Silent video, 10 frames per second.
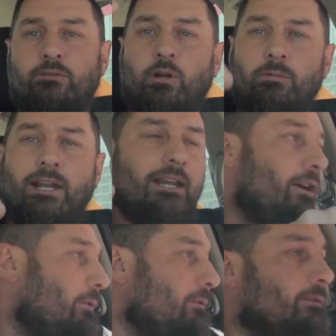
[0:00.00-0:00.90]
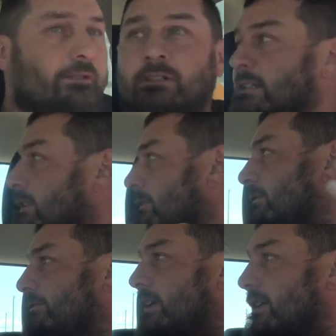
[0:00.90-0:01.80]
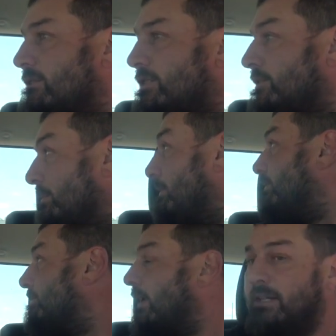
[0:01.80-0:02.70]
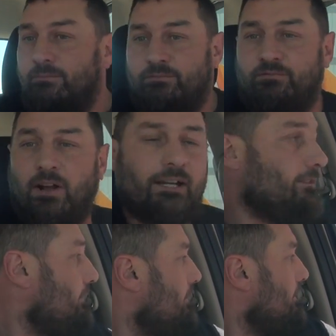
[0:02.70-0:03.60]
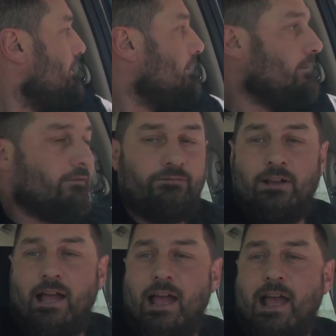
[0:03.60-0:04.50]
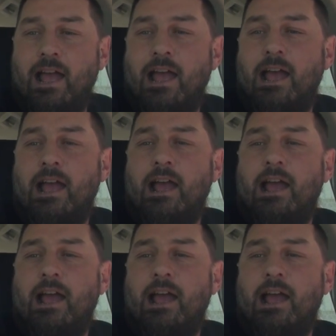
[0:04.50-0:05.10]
no radio. Fucking stupid, fucking, fucking. Ah!